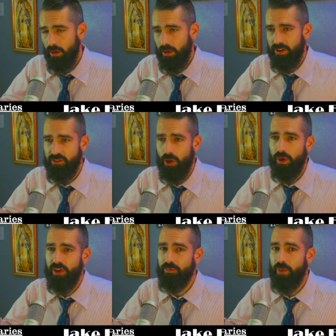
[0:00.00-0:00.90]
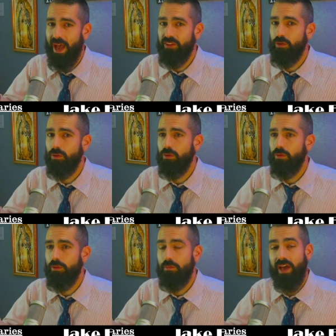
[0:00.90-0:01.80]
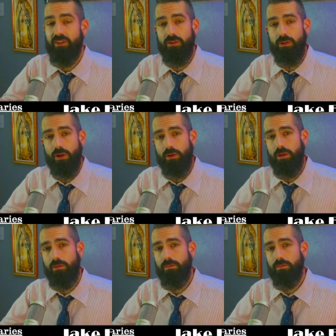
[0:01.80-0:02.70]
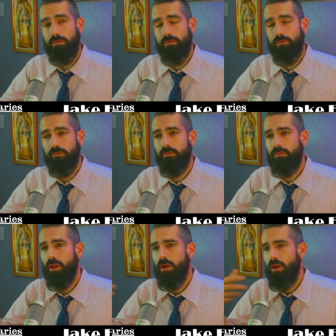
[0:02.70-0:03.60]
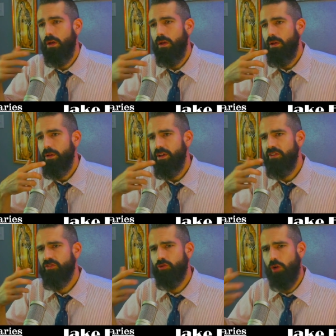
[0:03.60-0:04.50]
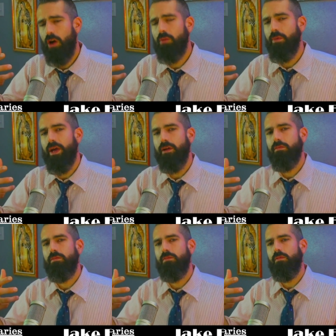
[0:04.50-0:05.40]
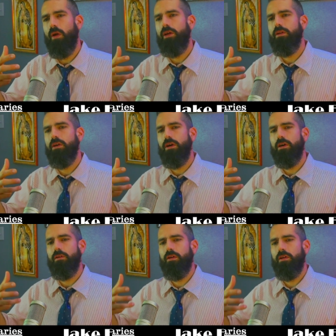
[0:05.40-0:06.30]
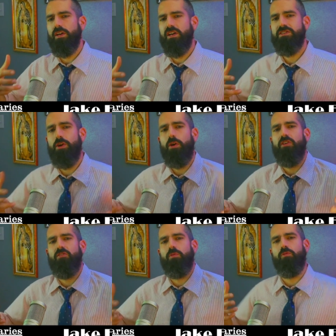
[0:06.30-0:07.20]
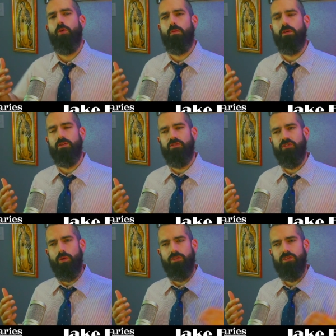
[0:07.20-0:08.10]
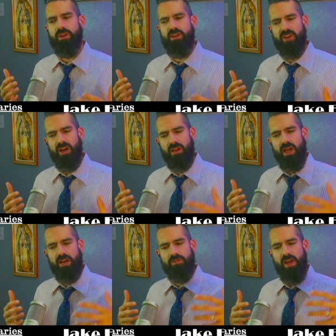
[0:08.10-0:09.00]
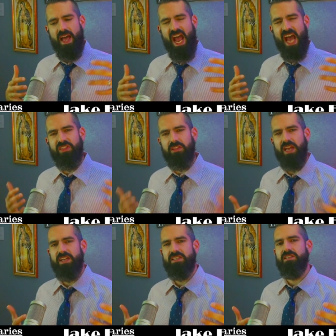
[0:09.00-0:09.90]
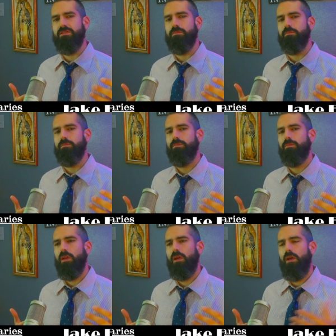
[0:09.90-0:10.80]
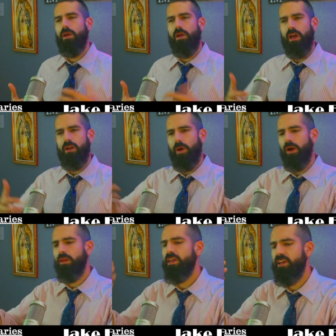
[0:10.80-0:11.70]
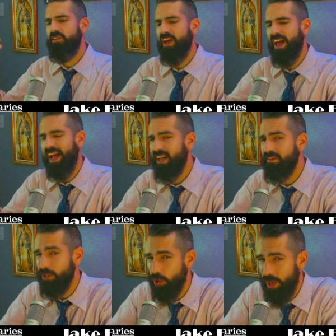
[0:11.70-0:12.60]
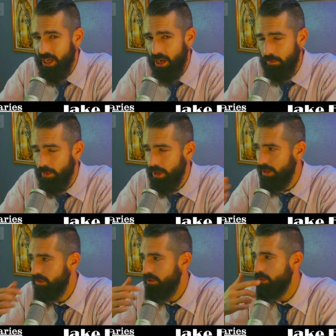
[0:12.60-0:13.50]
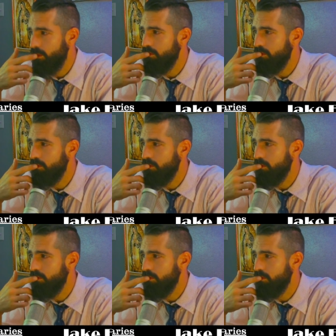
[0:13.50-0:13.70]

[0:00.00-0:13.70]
He's known as Basil the Macedonian. He's a strong man, right? Uh, a circus performer of sorts. And he's got a lot of athleticism. And apparently, he's a heck of a drinking buddy, too.